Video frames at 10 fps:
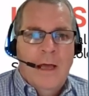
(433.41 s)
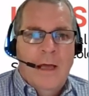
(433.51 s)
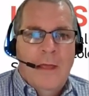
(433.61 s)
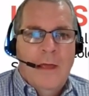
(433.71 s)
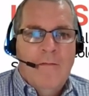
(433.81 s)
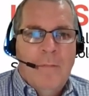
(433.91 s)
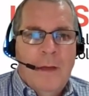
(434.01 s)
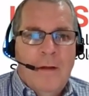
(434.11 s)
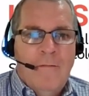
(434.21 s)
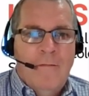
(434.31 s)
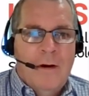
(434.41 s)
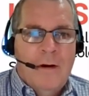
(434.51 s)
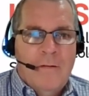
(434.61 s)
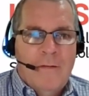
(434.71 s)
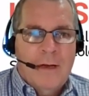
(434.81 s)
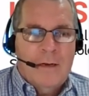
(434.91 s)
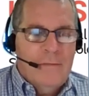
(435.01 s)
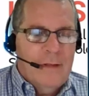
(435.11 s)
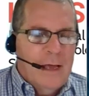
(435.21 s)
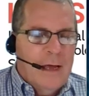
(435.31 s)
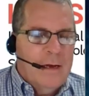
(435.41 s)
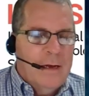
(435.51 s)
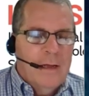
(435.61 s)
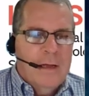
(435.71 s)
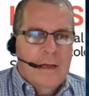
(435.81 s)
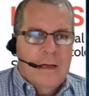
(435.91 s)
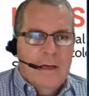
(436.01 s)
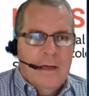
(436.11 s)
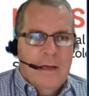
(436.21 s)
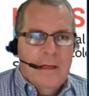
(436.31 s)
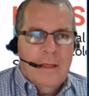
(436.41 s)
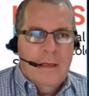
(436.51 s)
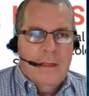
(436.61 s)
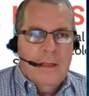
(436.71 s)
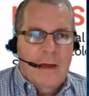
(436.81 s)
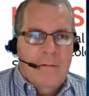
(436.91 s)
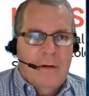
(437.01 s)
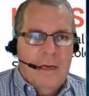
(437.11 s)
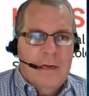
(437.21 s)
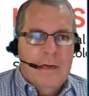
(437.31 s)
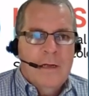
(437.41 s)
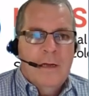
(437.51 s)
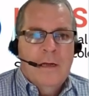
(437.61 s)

and they've been very effective in that uh, in that arena.